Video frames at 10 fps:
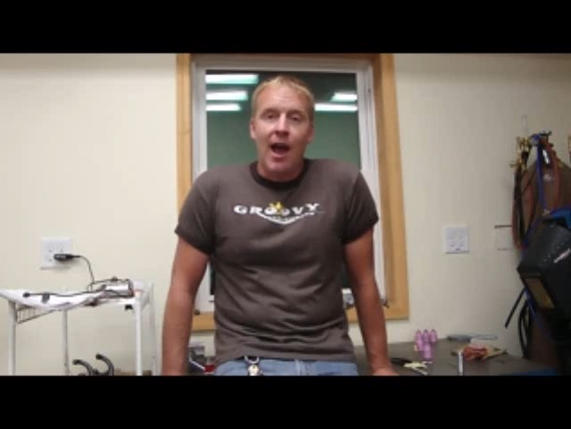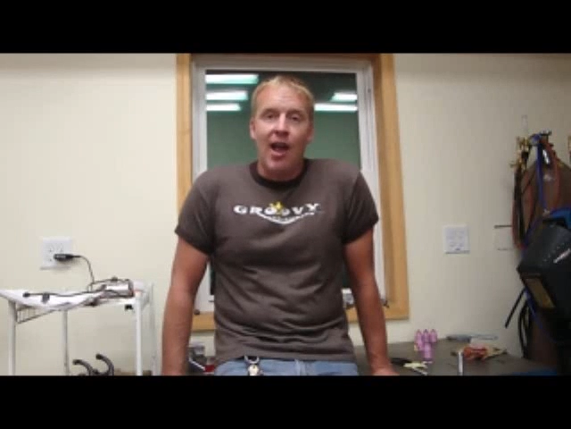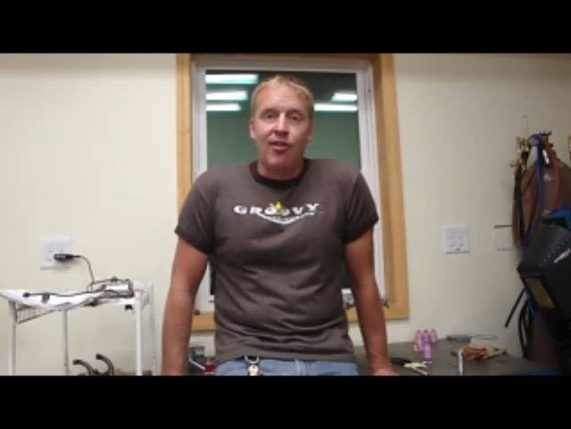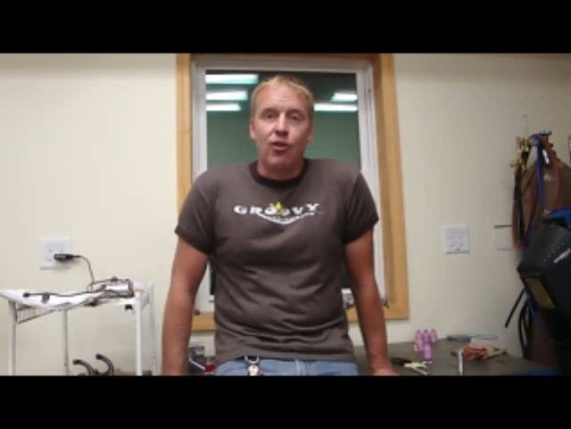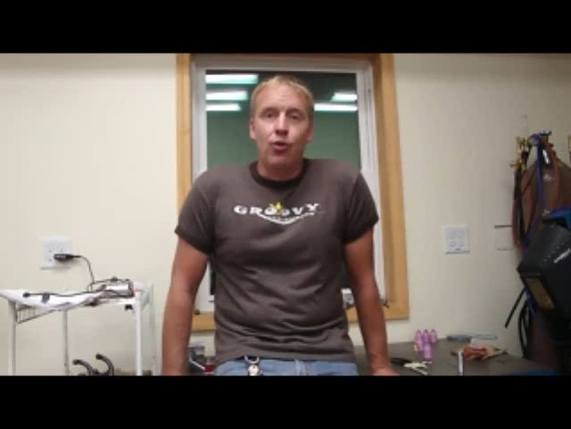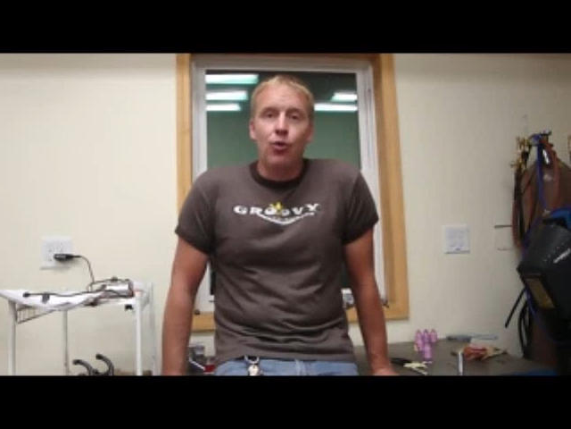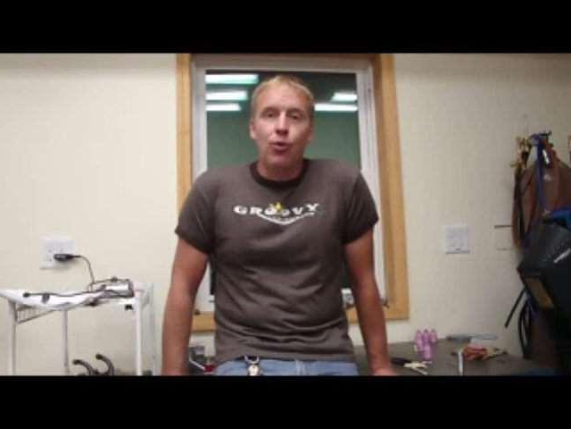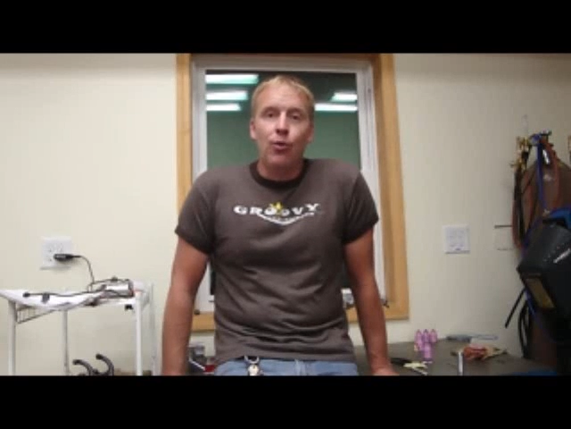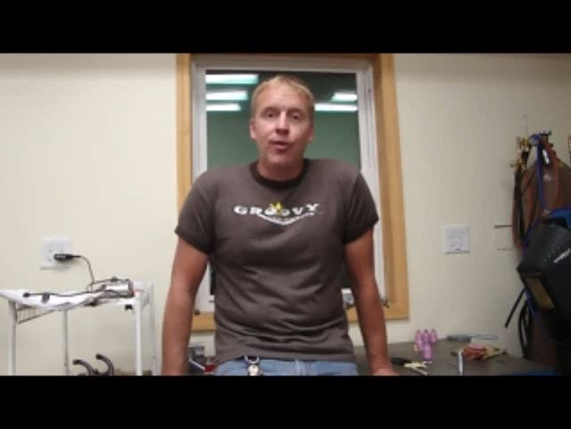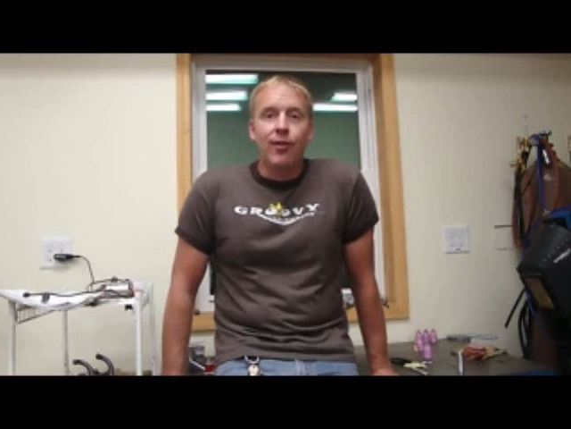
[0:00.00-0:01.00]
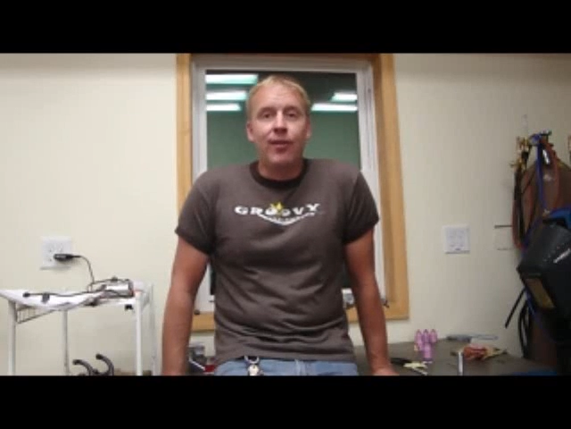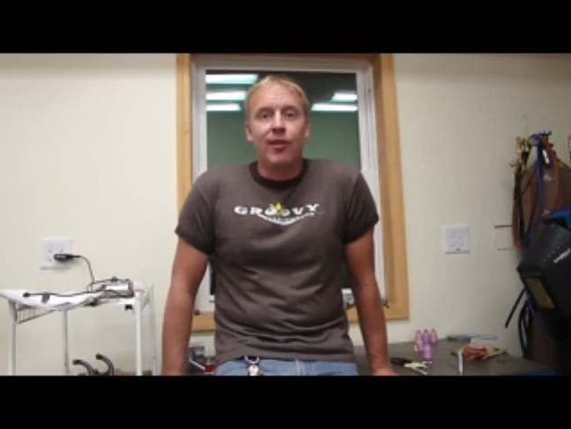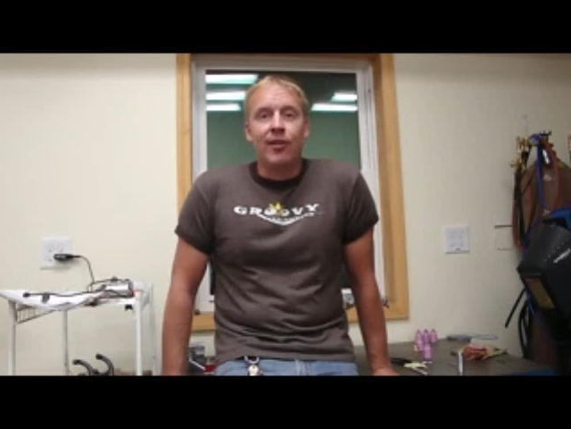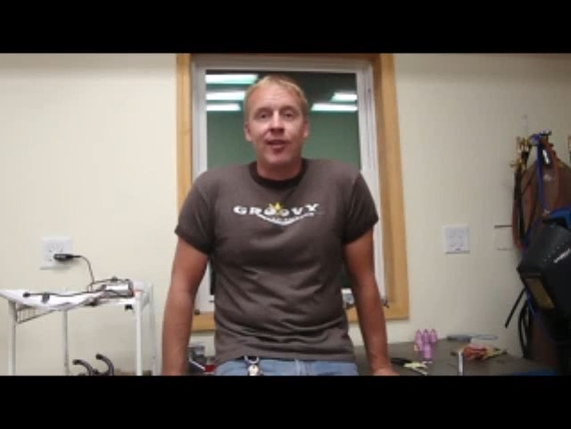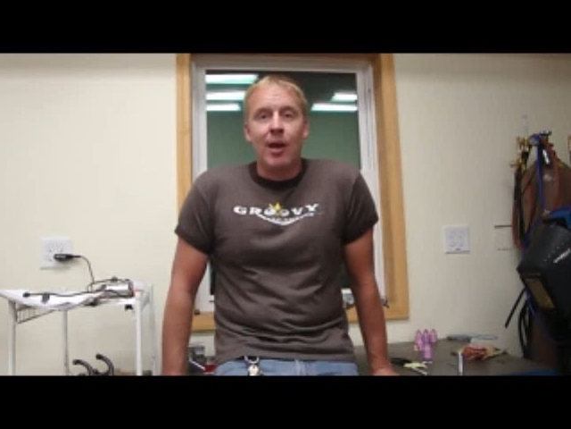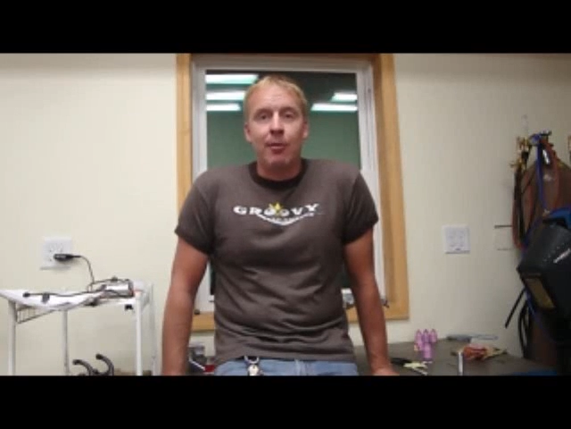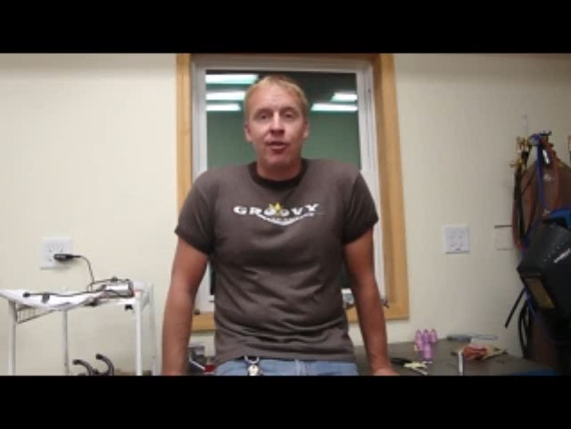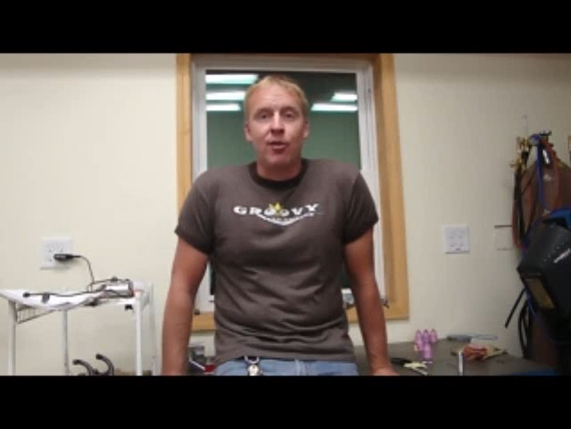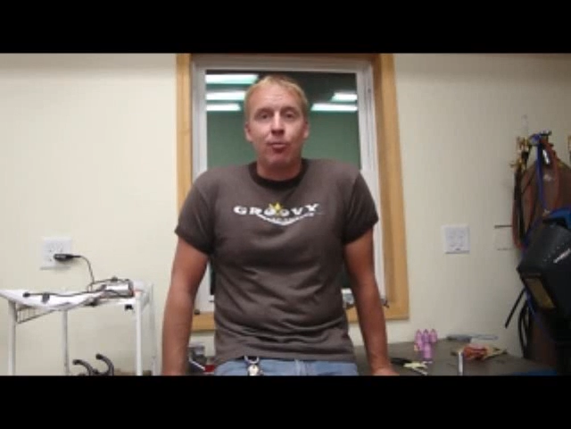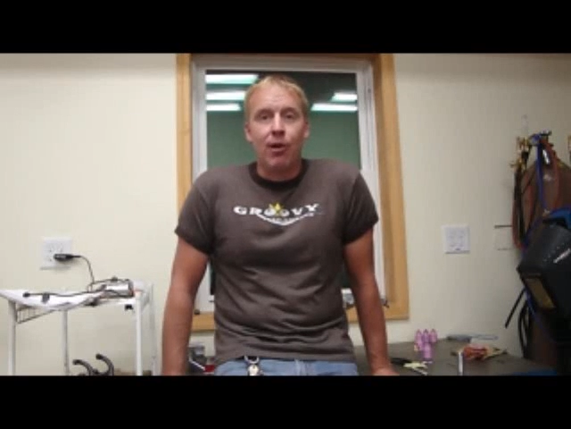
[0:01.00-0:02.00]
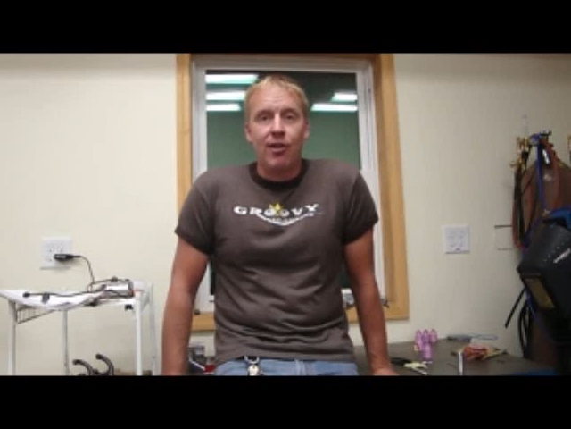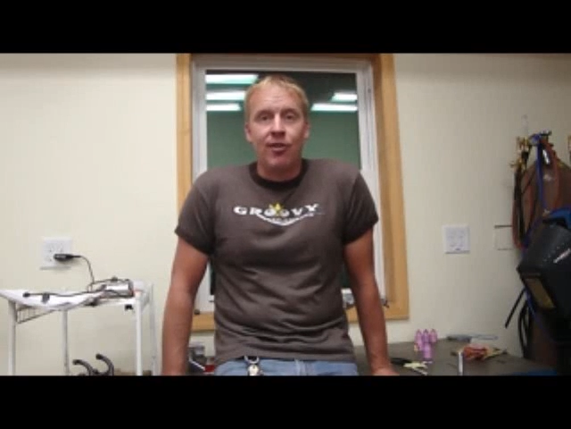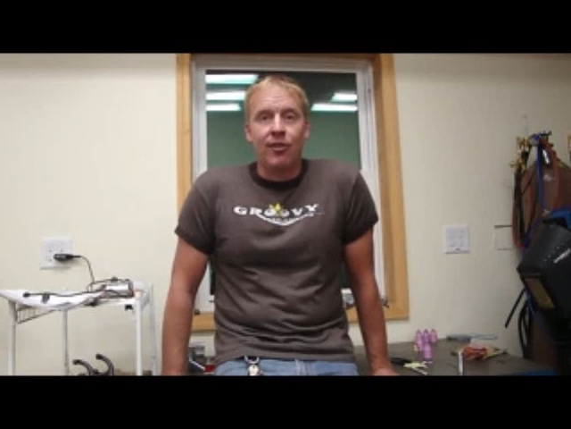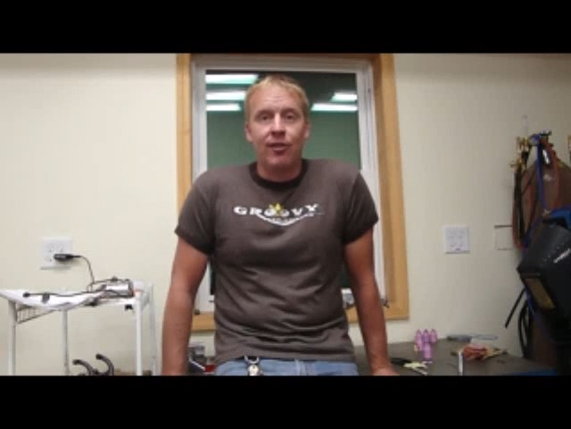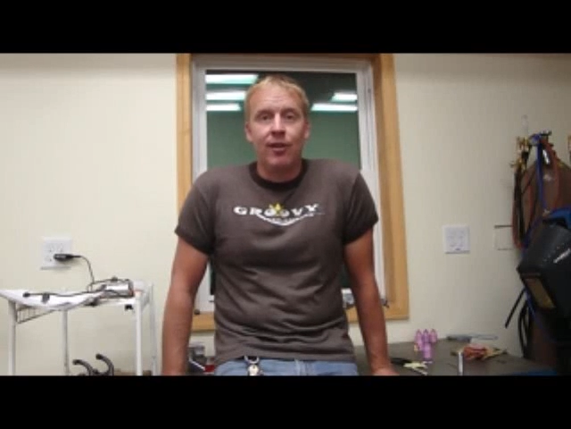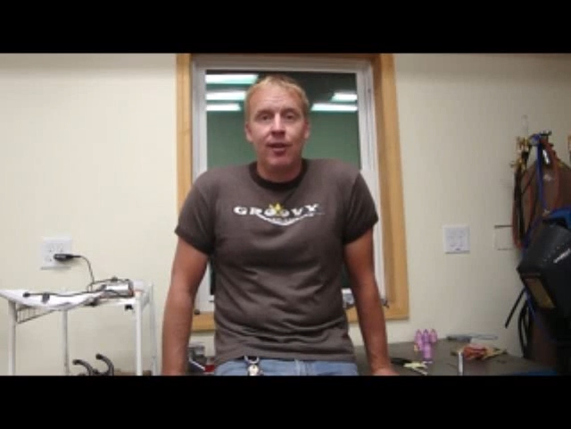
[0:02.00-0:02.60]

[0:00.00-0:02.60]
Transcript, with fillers: As it cools, if these contaminants are present,